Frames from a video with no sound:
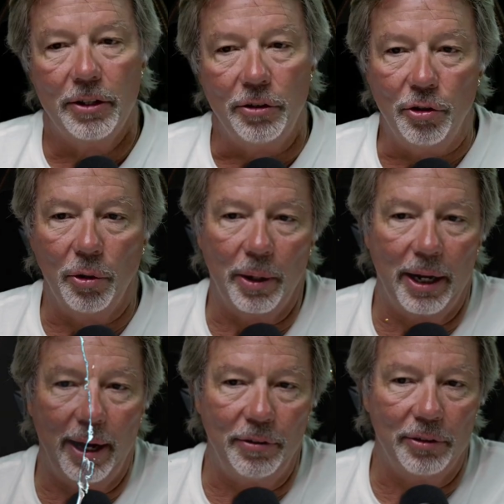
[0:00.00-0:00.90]
You don't want to
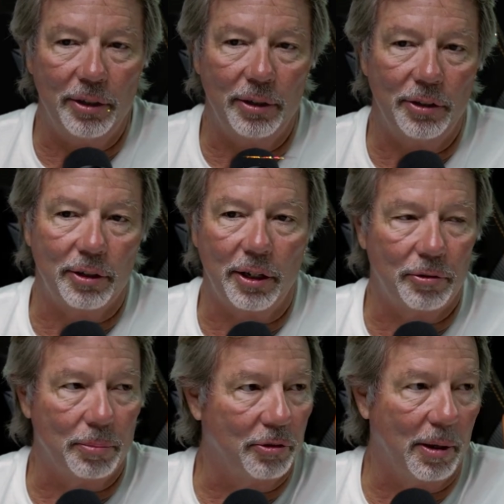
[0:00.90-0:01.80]
have your
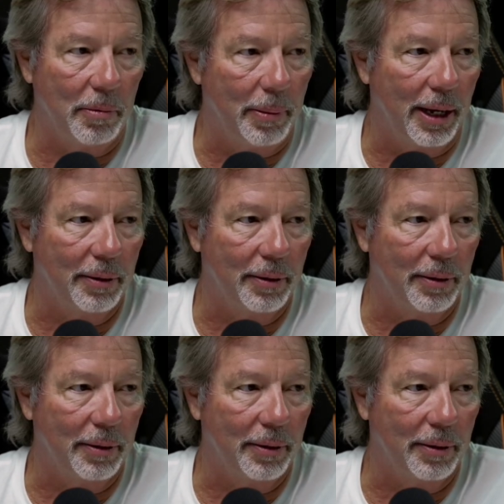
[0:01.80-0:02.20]
customers coming back